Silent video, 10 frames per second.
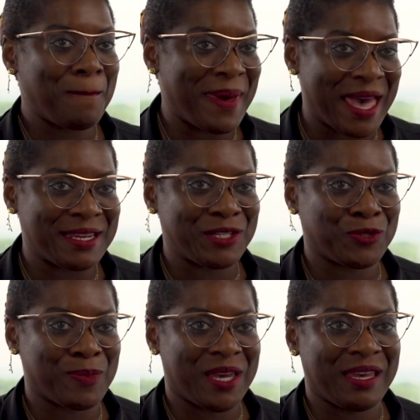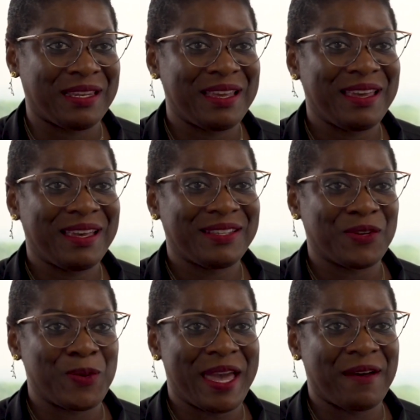management. So
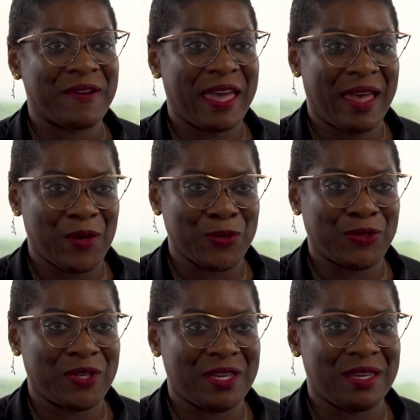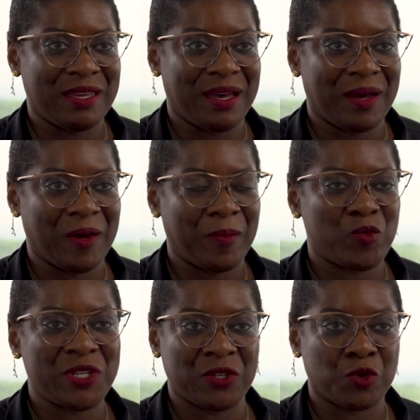we have a healthy
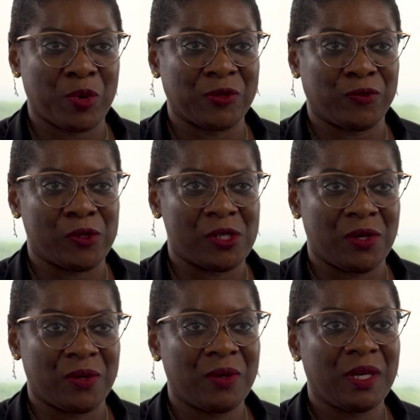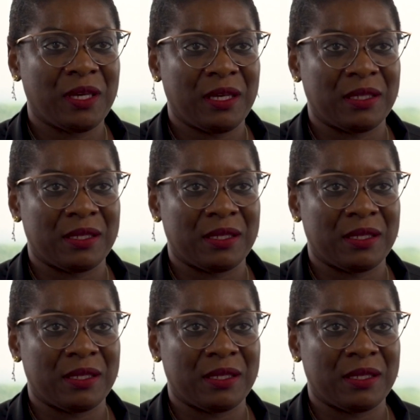research portfolio in